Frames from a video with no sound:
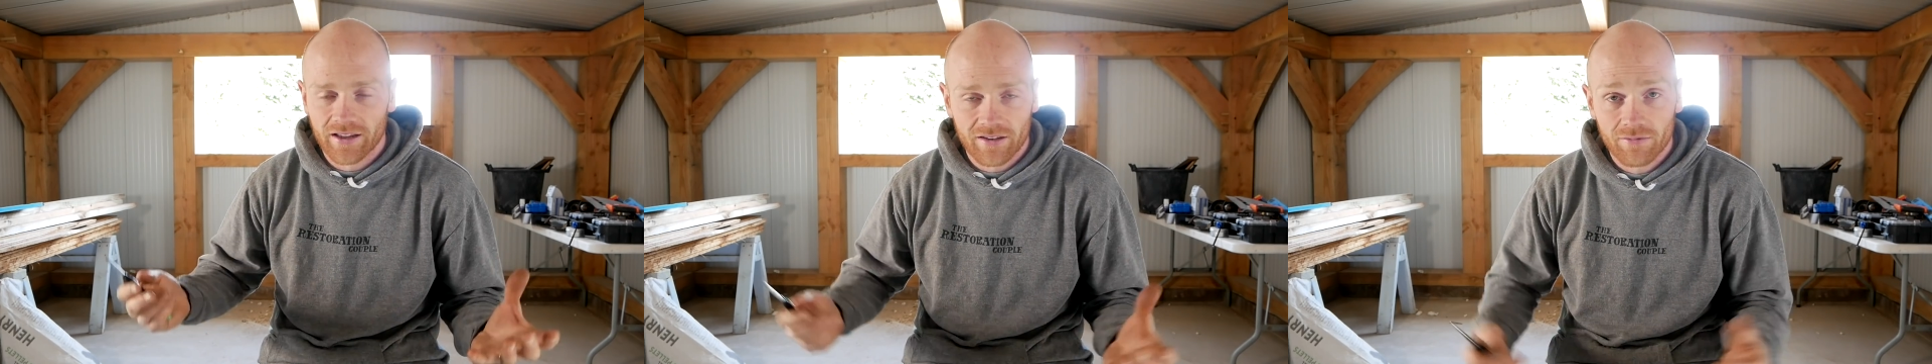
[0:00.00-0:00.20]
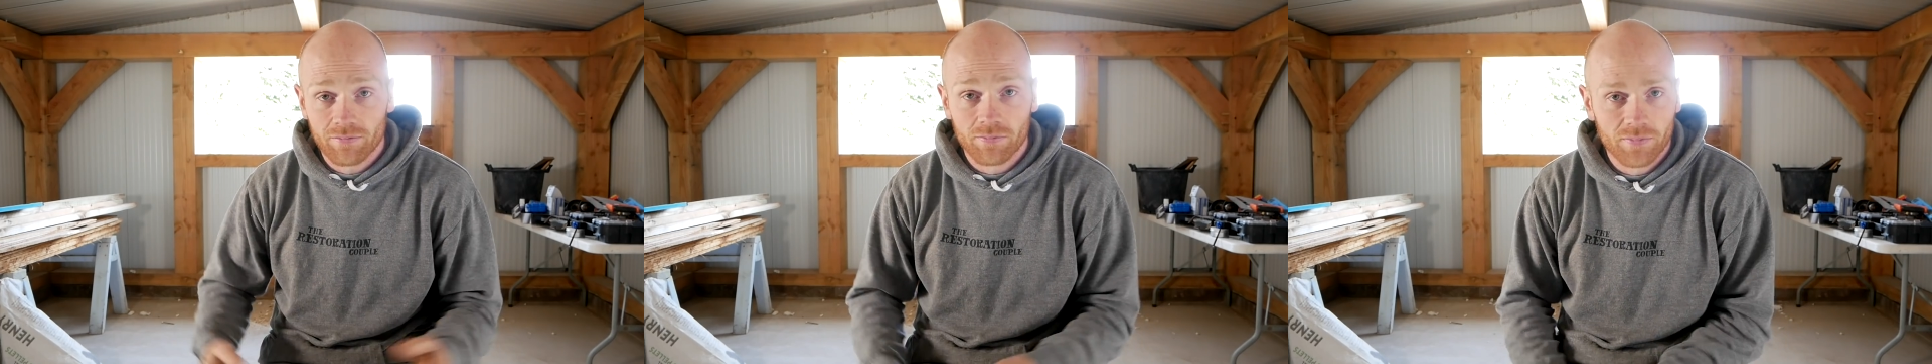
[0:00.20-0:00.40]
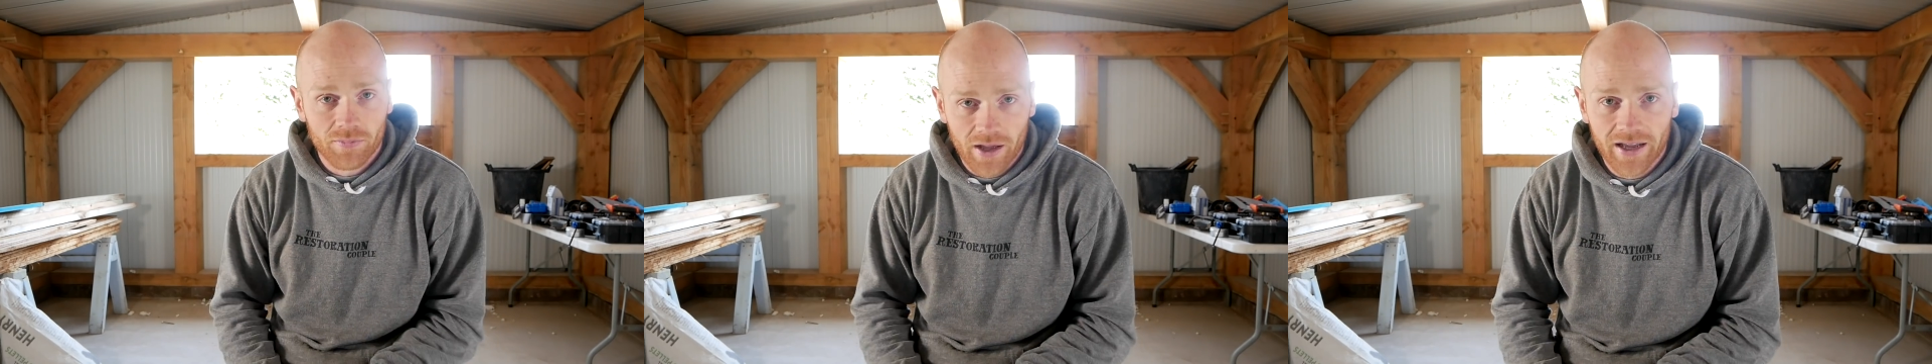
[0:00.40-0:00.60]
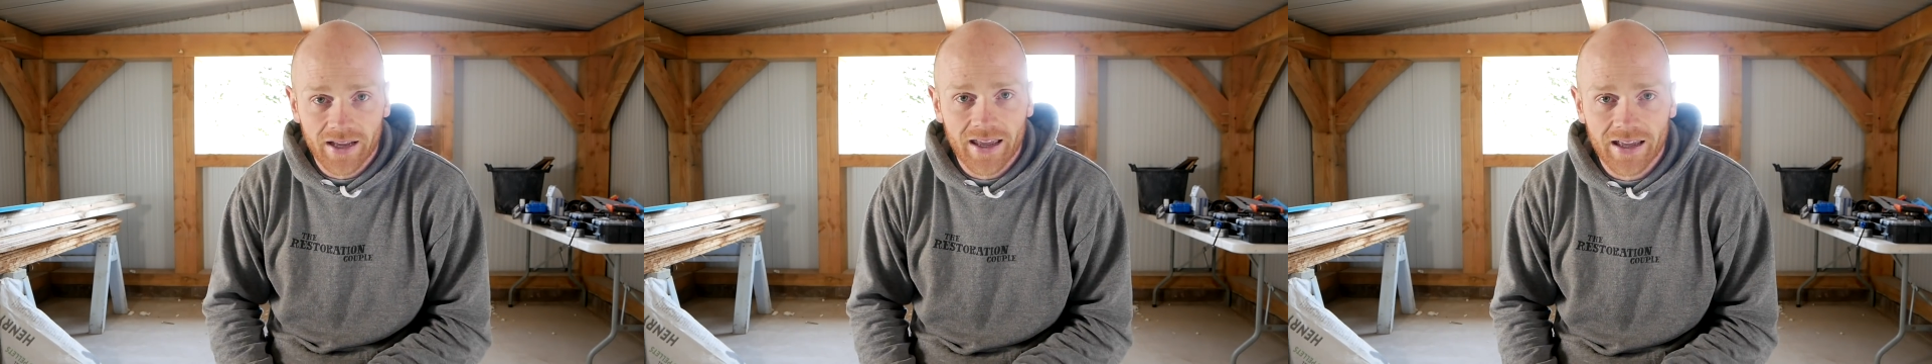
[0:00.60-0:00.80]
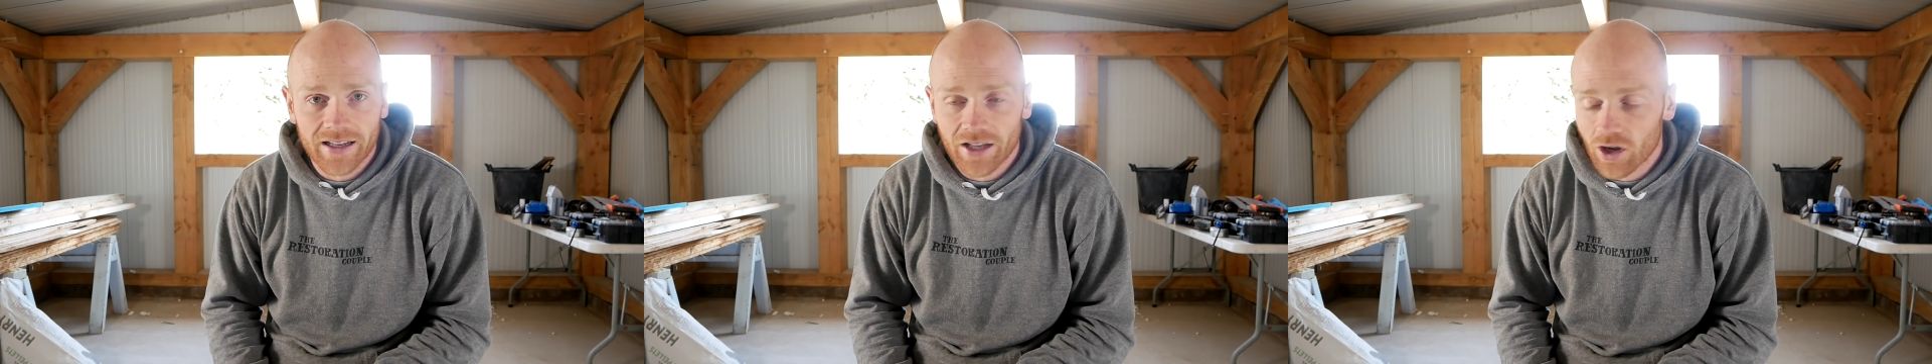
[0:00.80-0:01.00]
It's
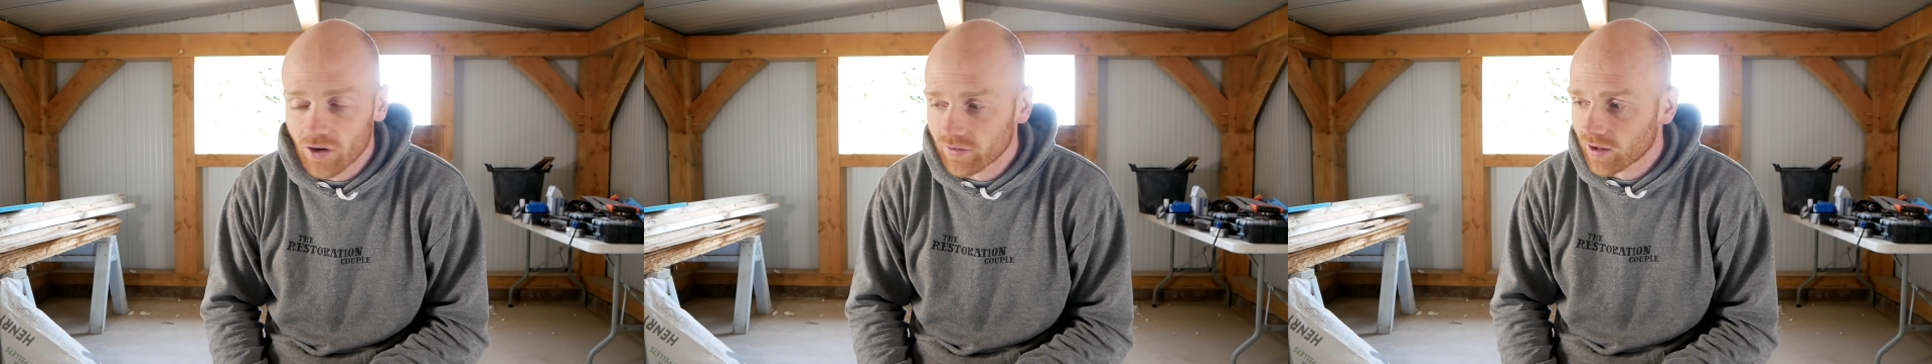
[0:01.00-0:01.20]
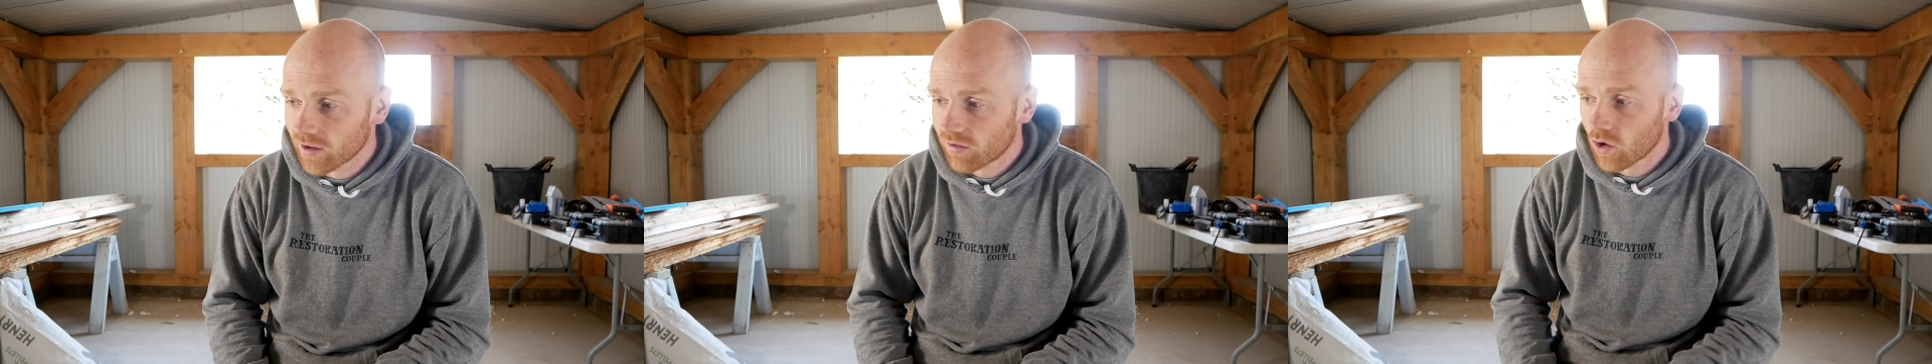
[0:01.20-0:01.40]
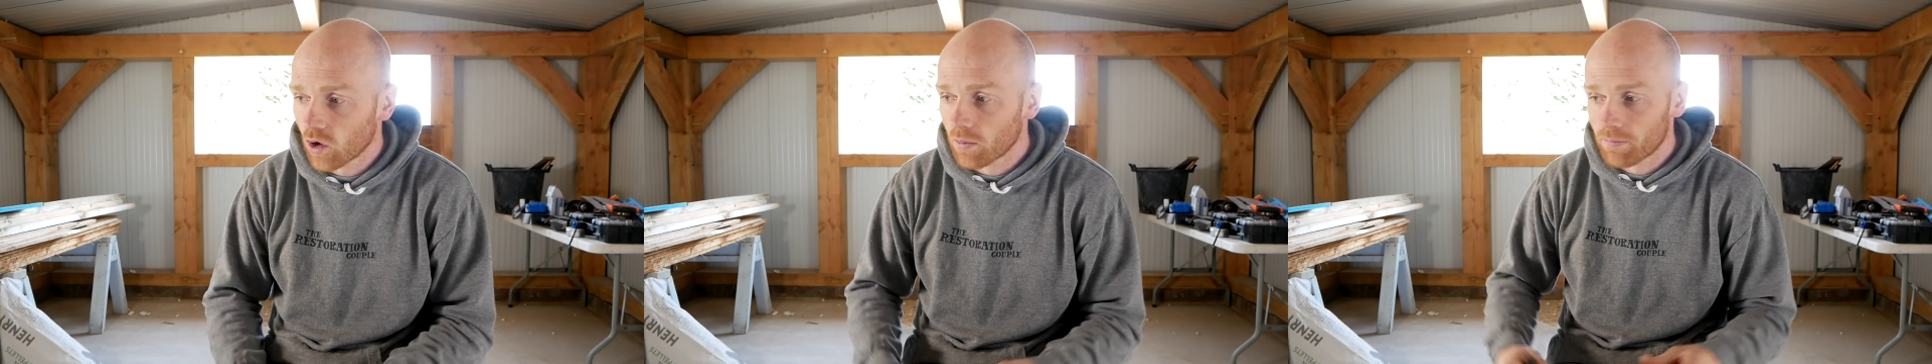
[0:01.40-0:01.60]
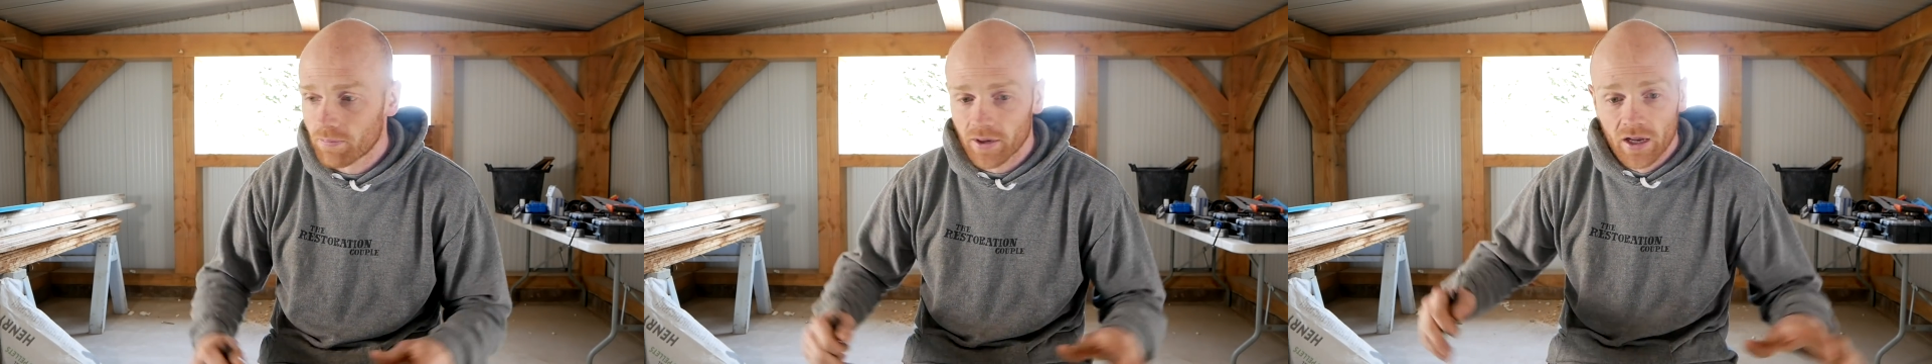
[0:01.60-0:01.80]
again over the top,